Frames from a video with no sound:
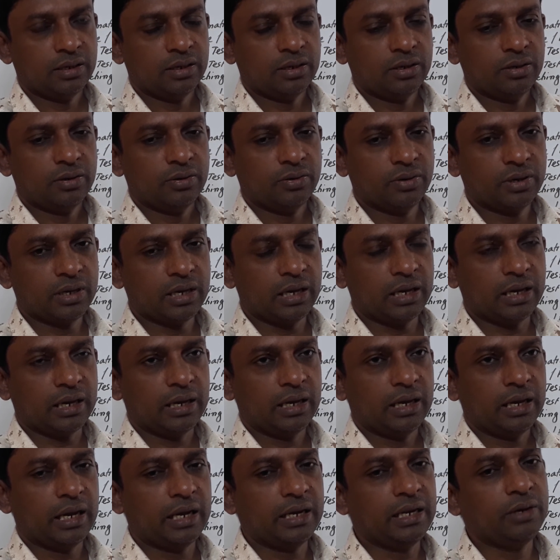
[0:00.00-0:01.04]
Okay,
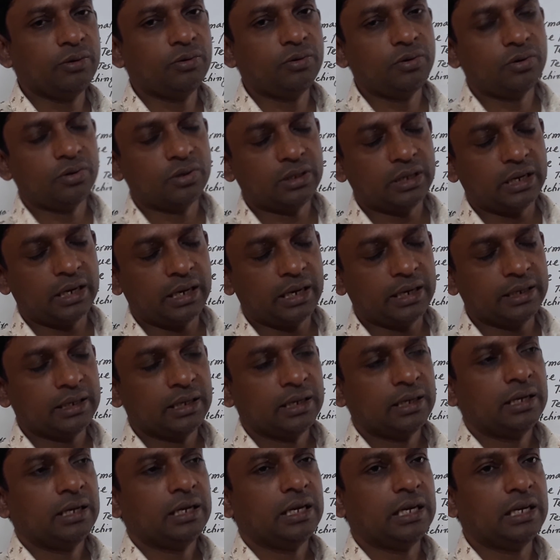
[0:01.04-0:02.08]
and you know that
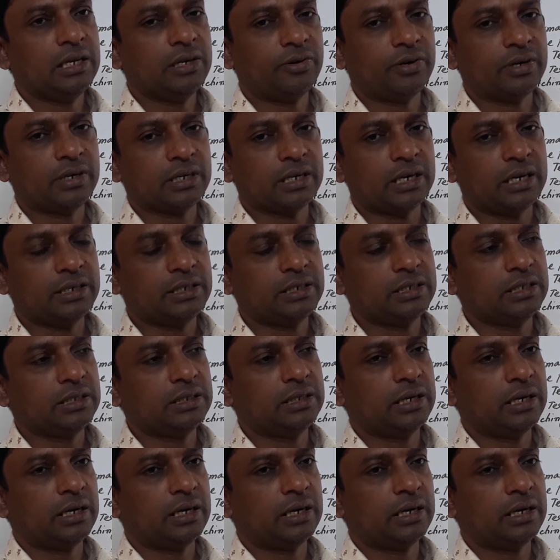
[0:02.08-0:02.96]
in our country there